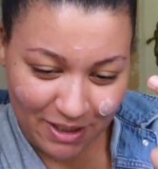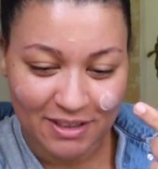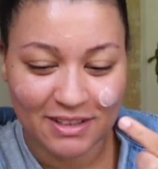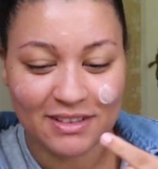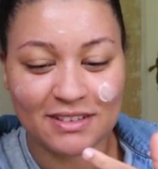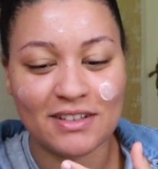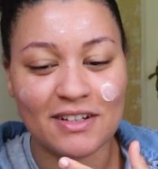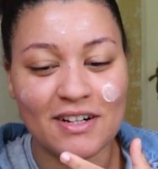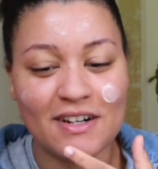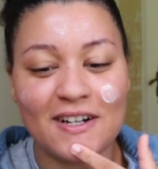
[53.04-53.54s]

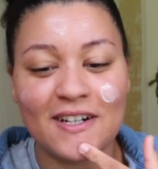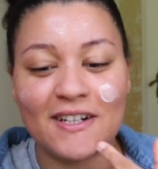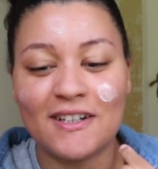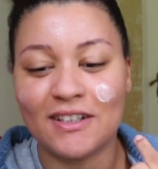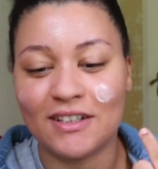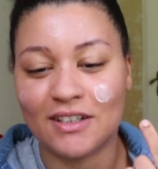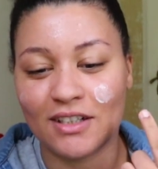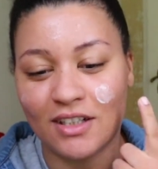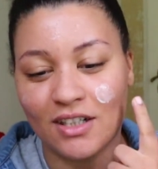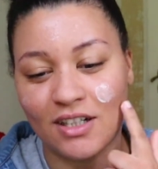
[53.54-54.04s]
because
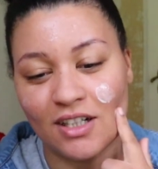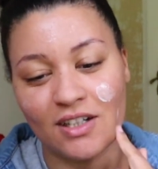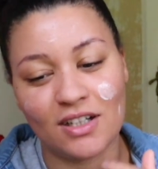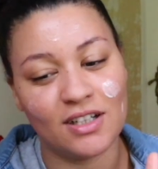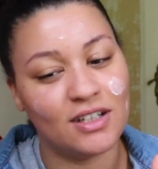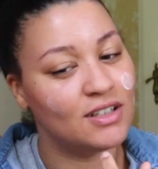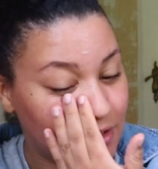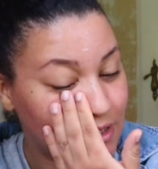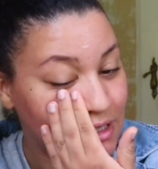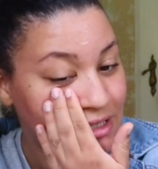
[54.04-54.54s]
girl
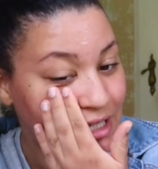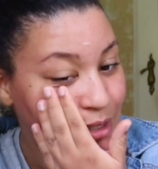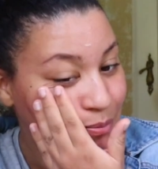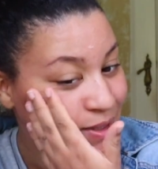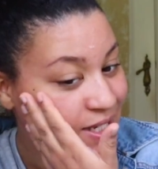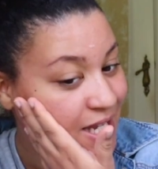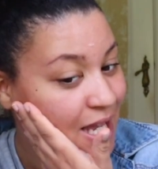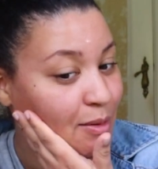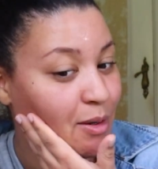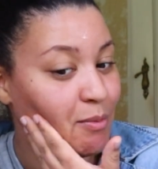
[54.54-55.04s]
ugh, since i
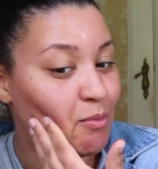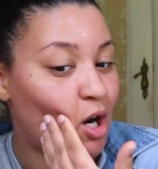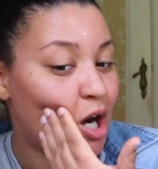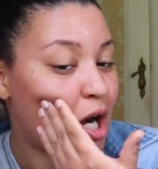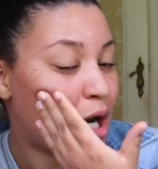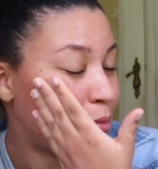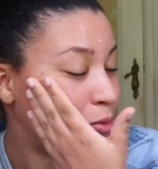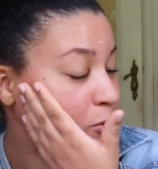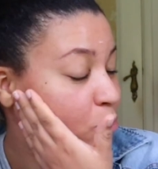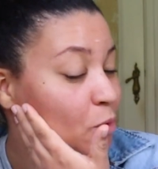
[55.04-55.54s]
became a
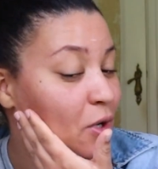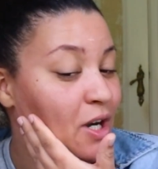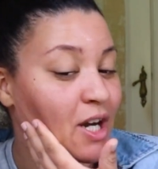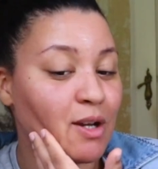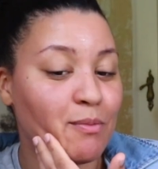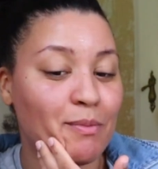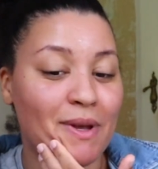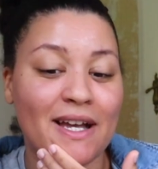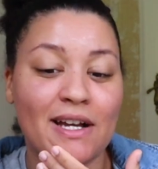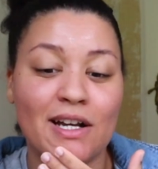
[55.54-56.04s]
mom
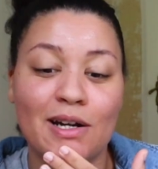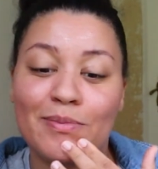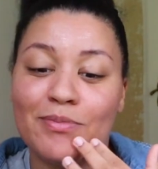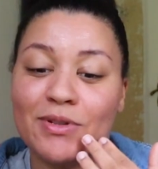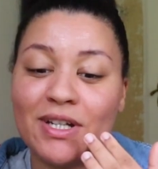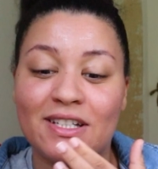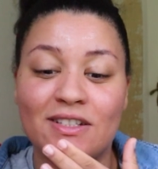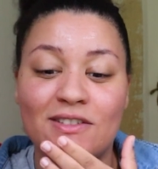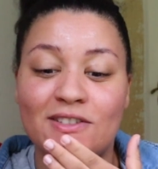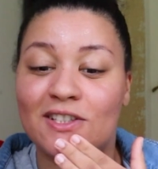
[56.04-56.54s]
wearing
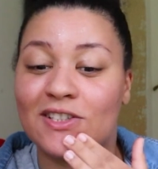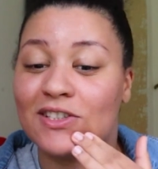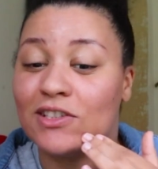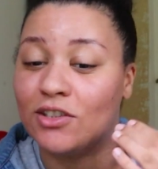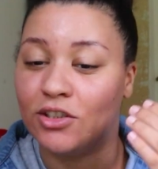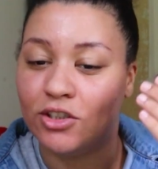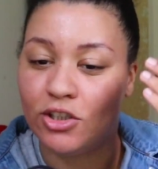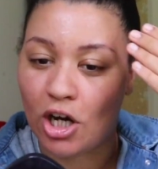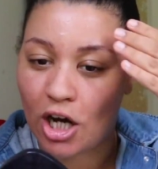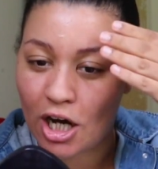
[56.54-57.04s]
makeup is
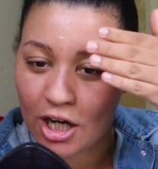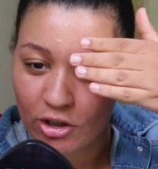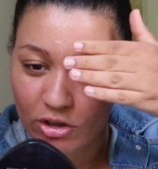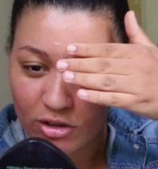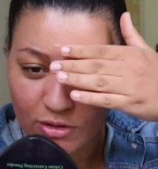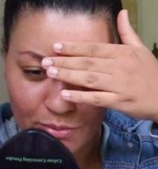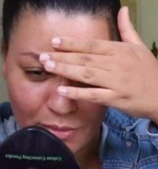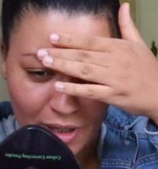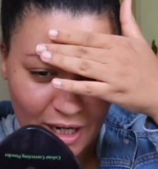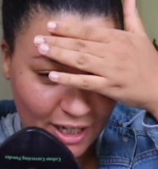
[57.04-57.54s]
just not
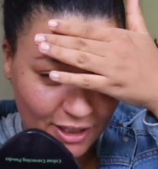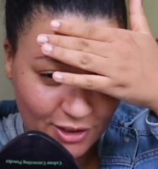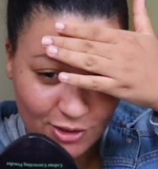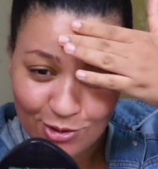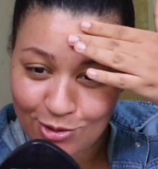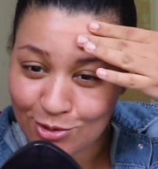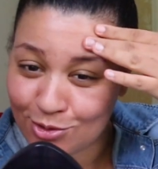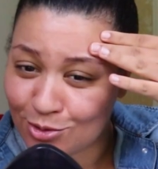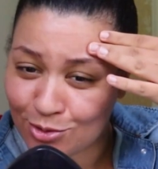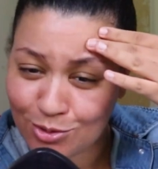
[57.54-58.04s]
on my
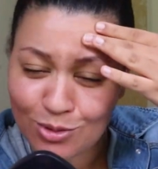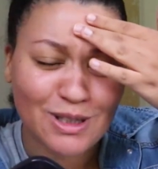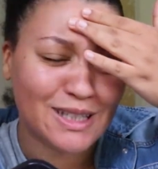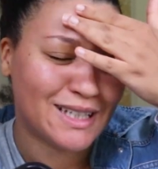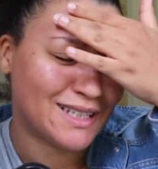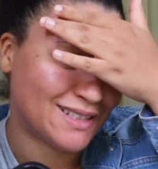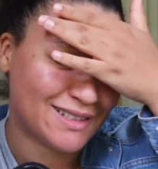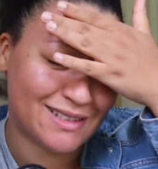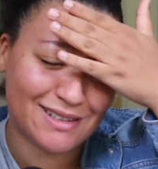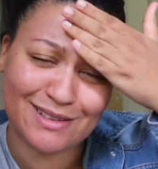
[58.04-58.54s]
to-do
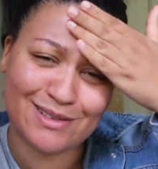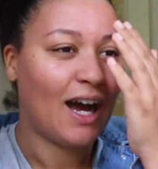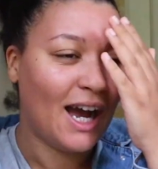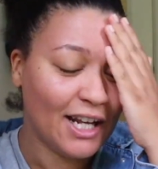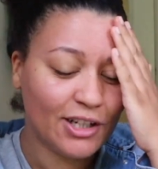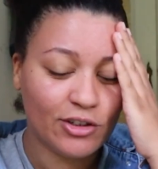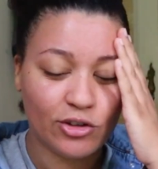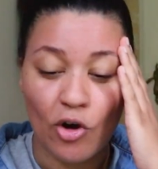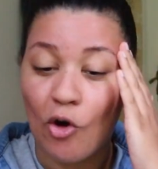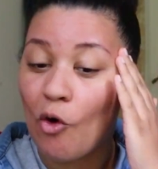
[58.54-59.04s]
list
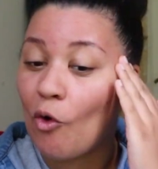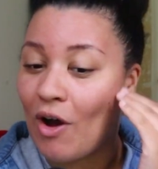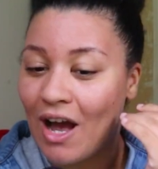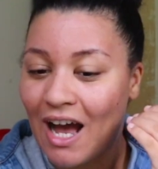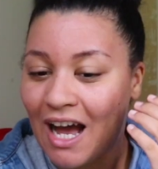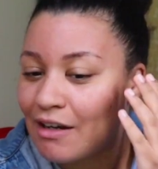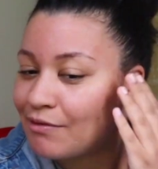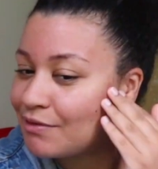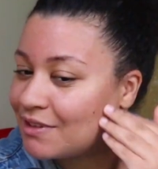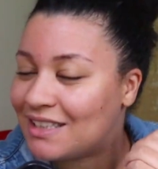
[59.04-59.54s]
i don't
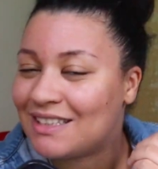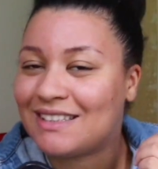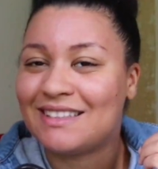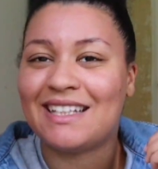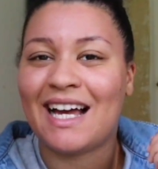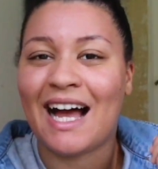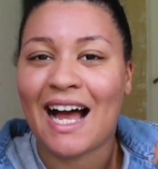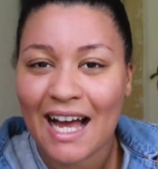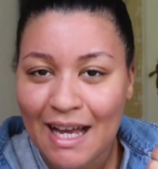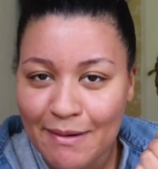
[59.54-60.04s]
have the
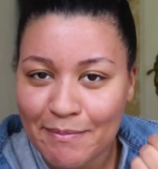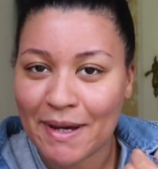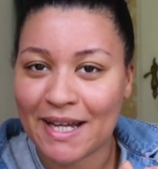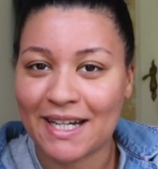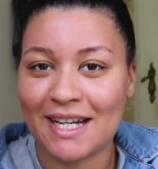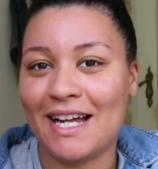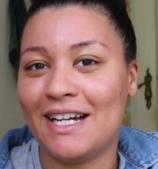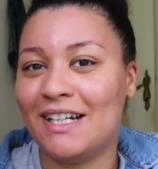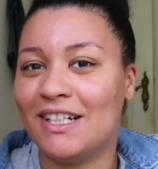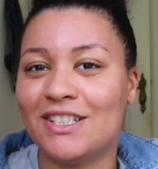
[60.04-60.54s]
time
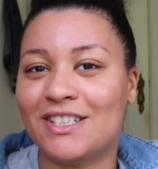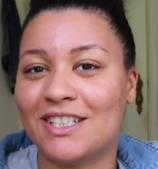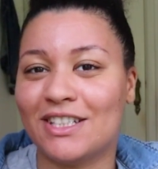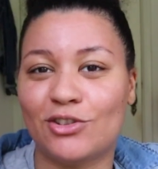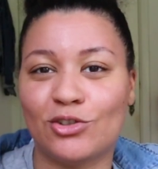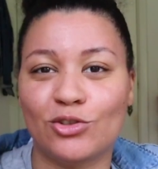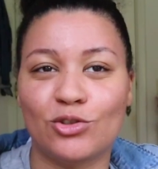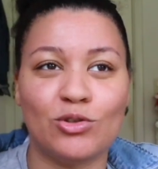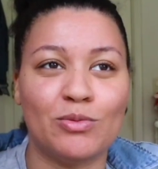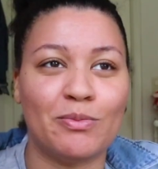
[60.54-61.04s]
and
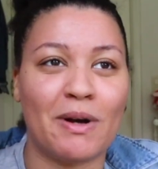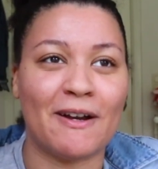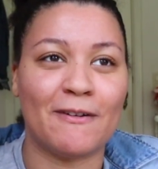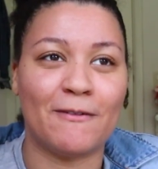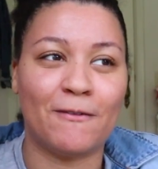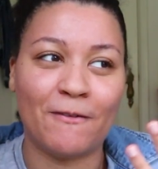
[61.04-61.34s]
energy to do my